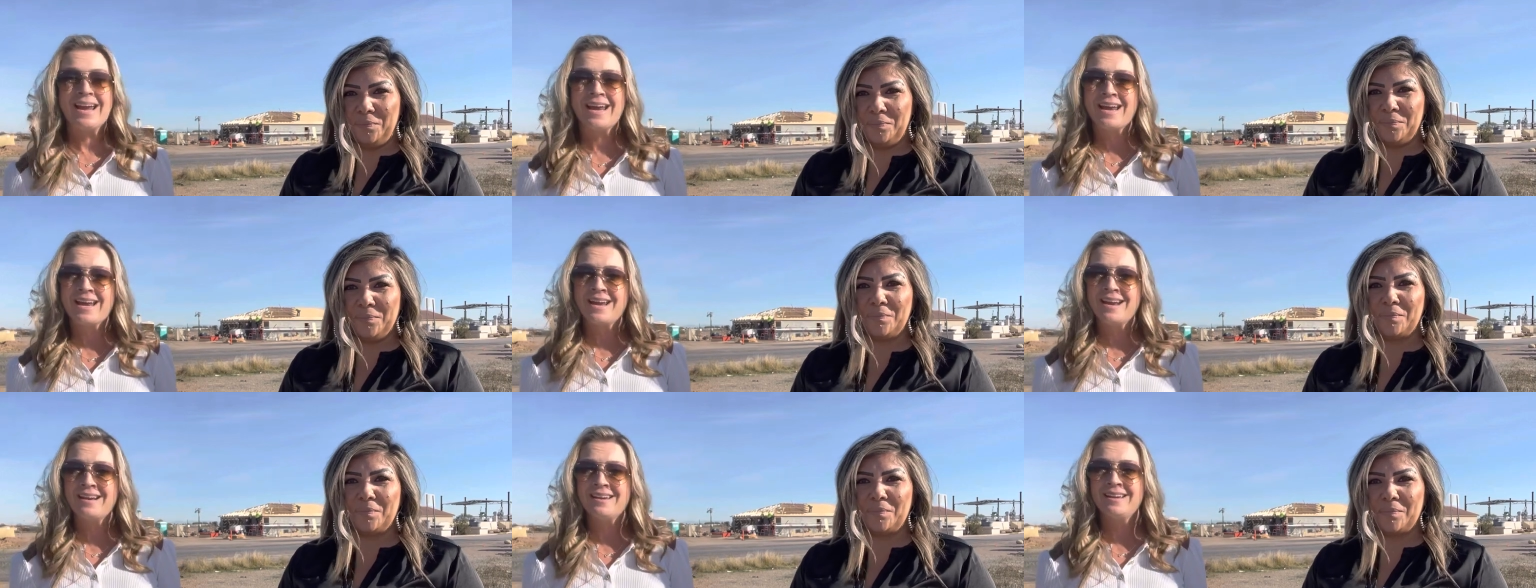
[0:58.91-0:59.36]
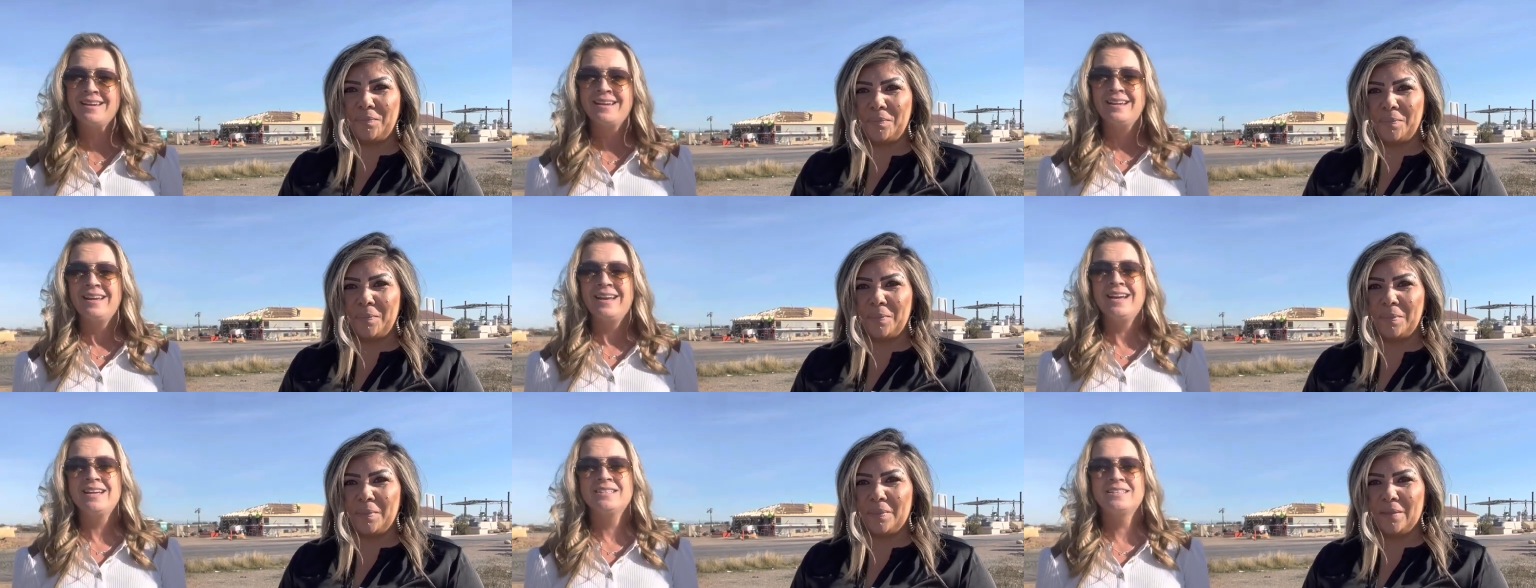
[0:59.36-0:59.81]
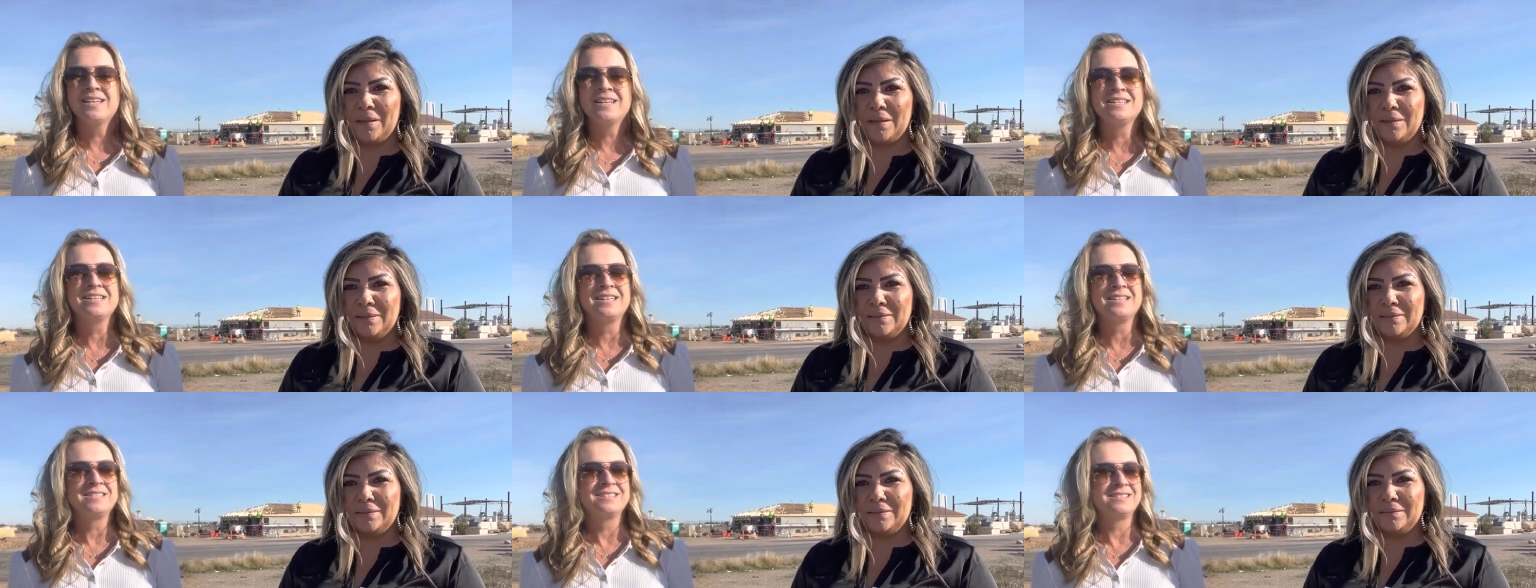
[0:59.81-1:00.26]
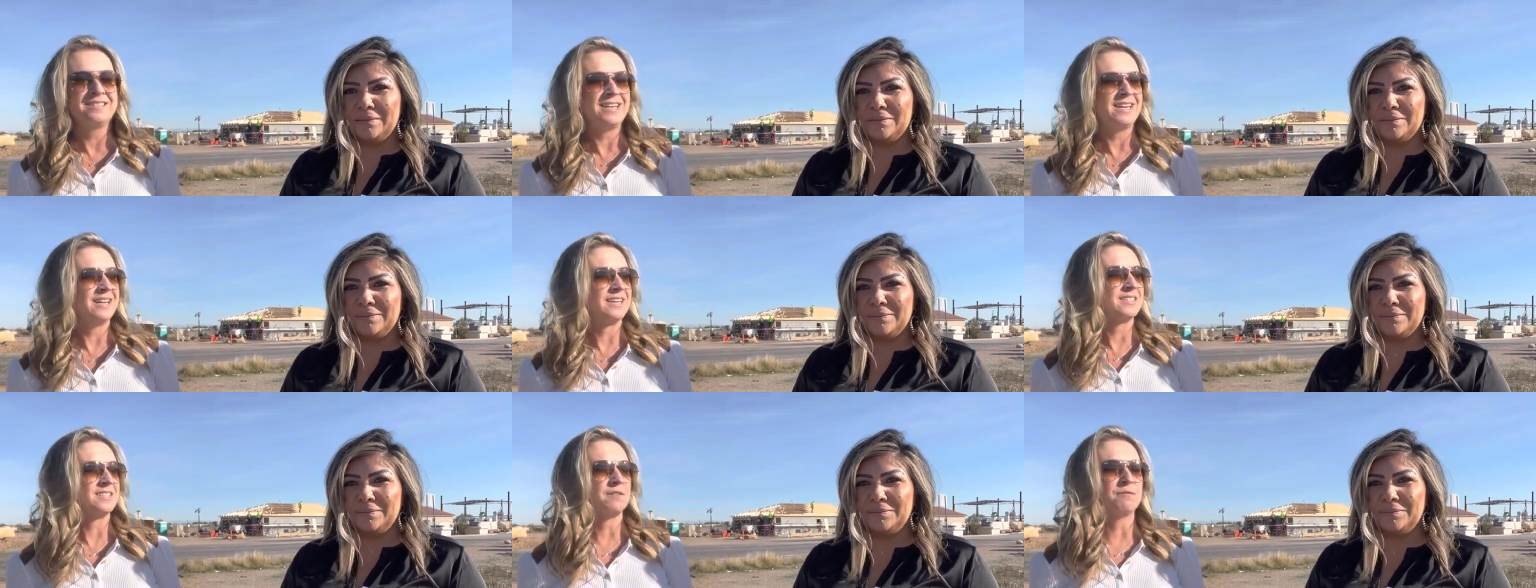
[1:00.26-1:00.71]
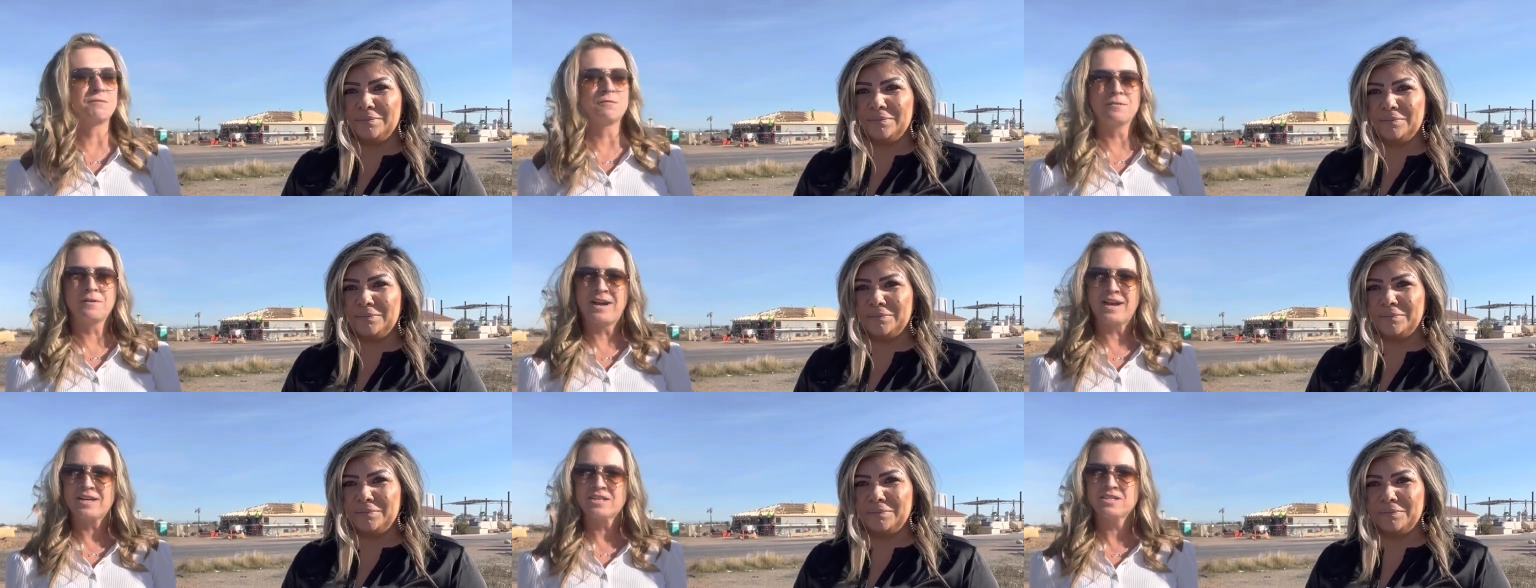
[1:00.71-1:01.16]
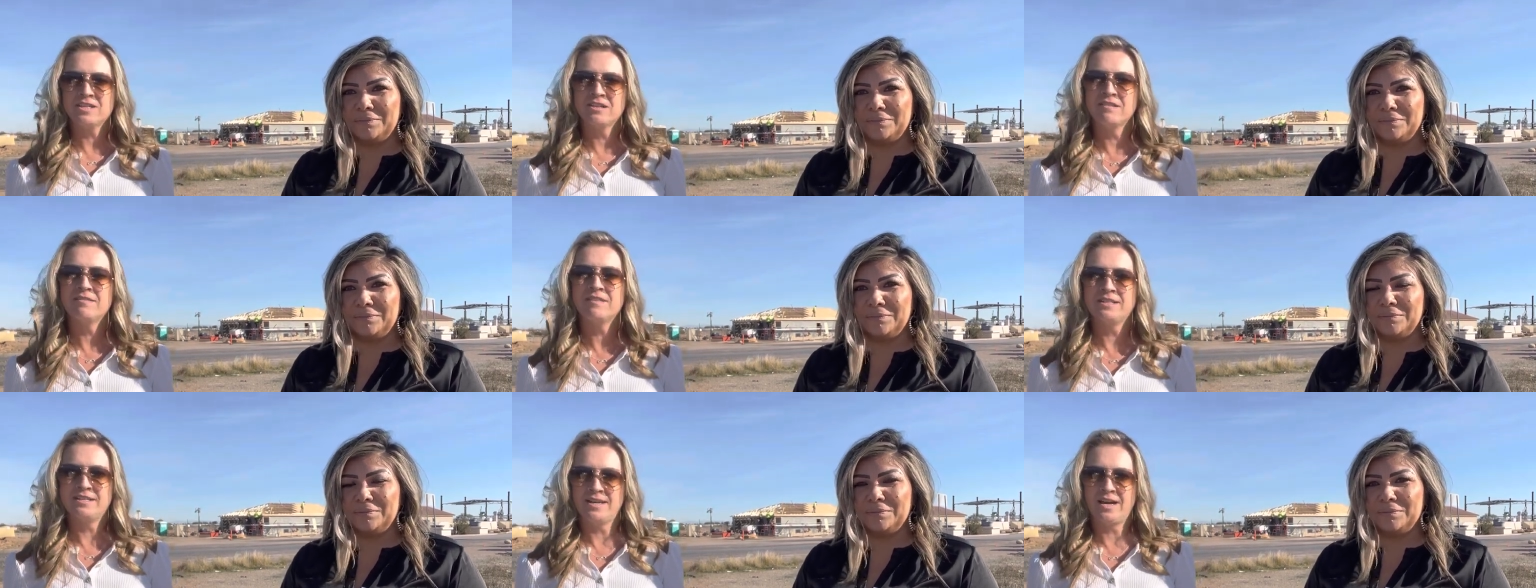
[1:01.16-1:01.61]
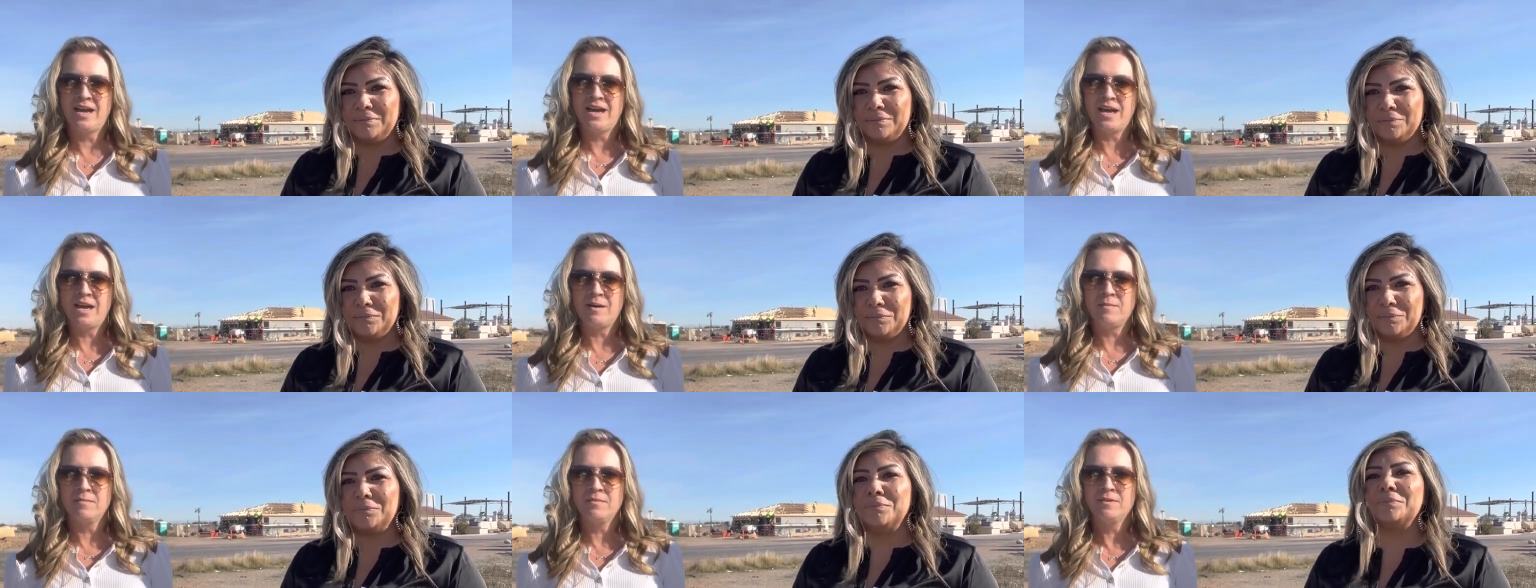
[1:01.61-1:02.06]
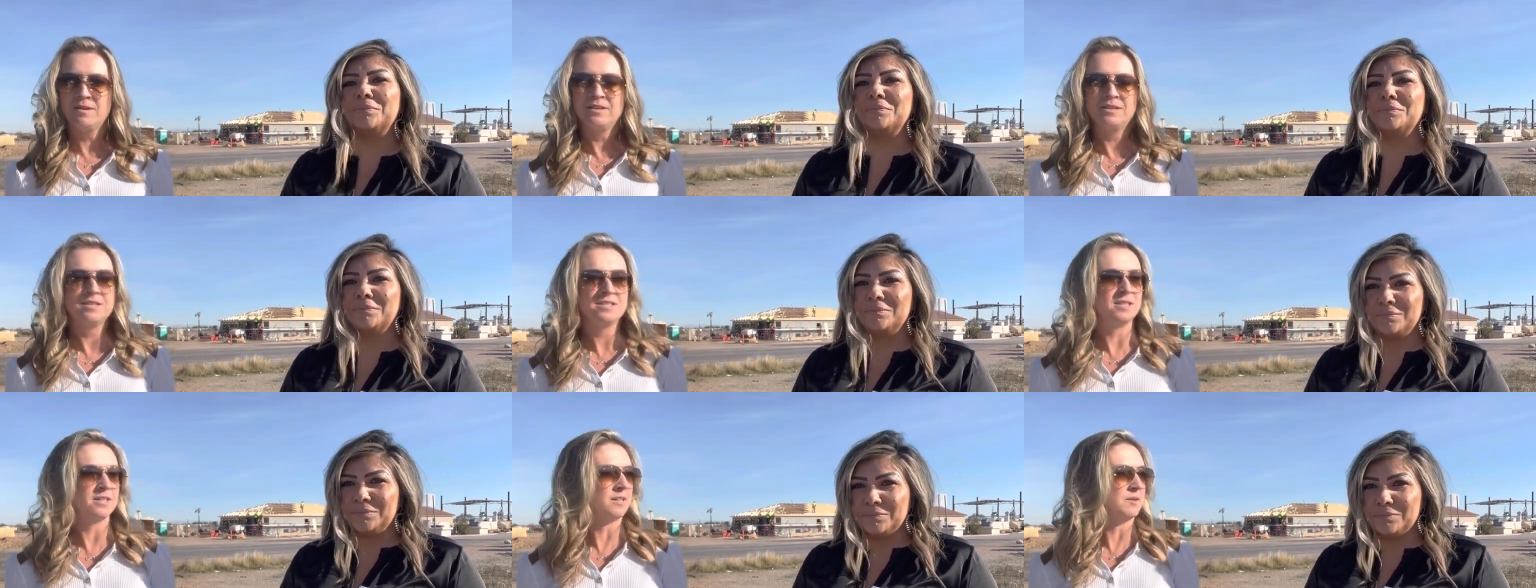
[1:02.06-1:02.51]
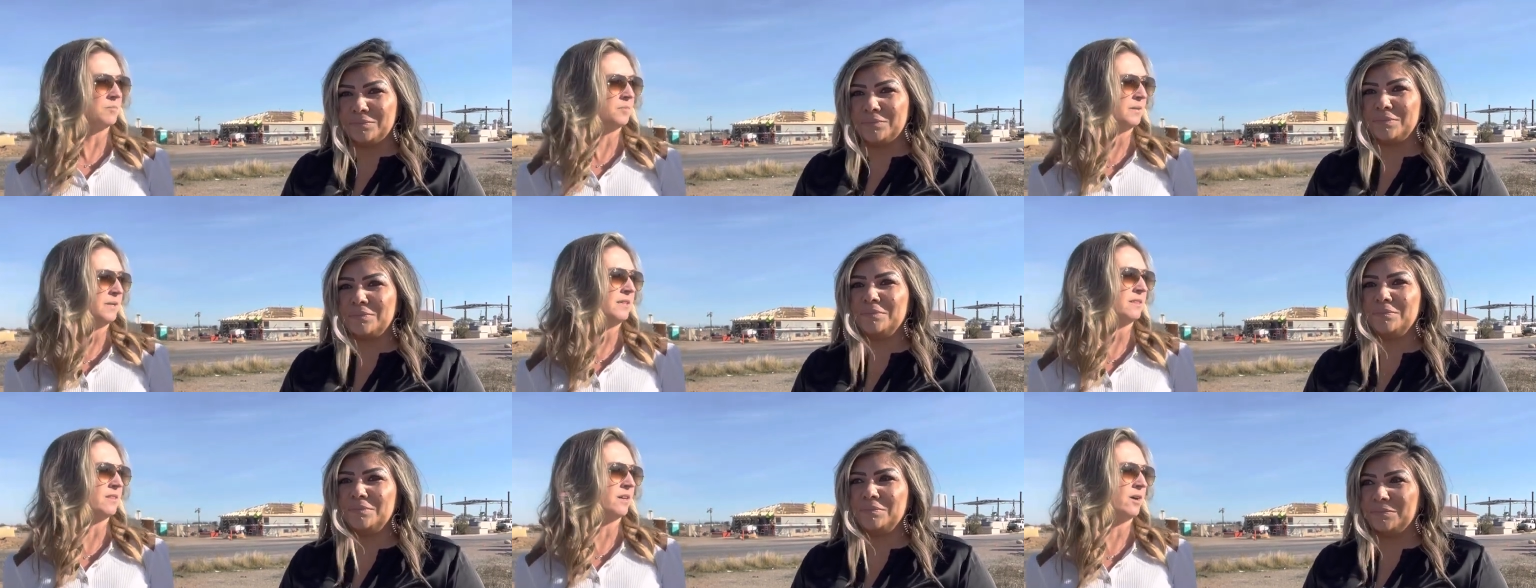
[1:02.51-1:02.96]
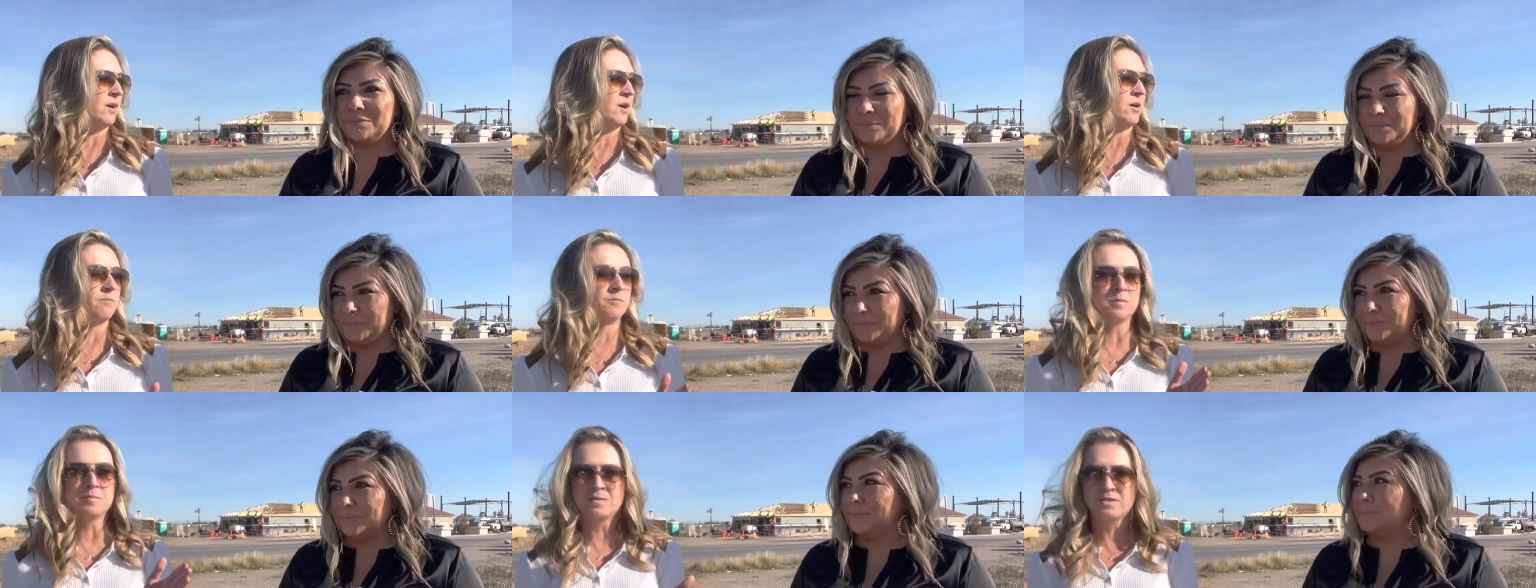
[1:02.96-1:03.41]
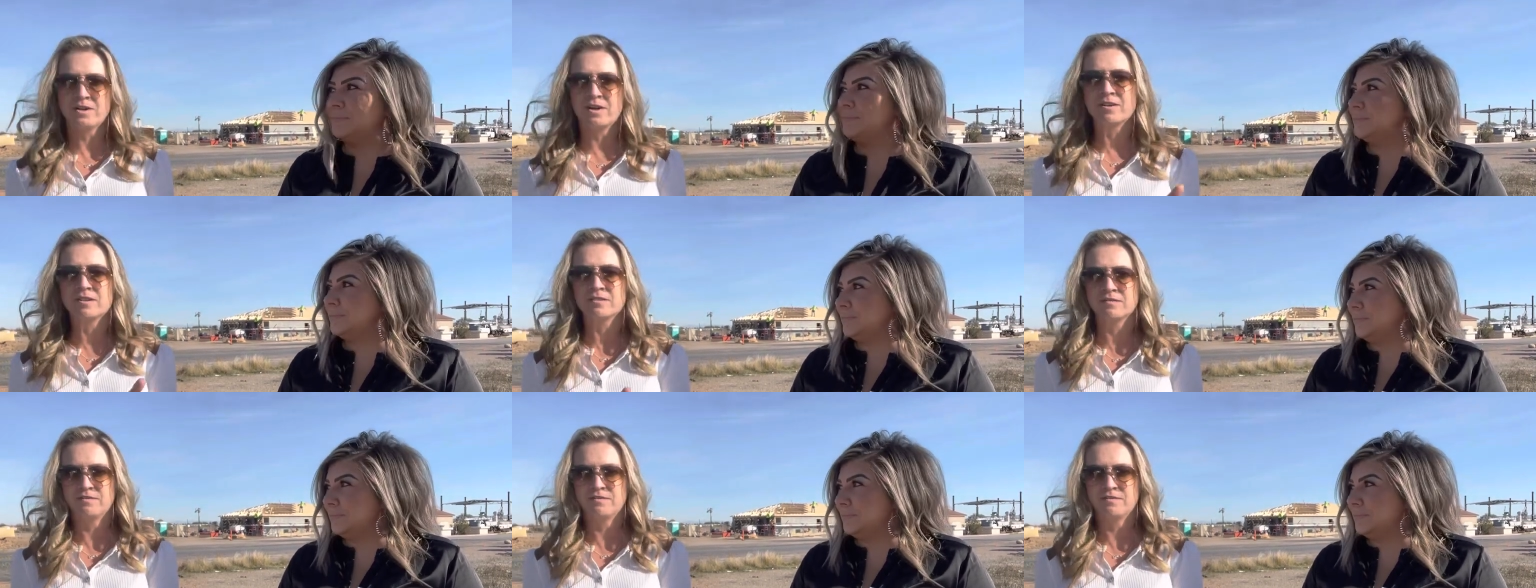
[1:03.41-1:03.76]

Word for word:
Speaker 1: and it does it takes a fraction of the time to complete the home from start to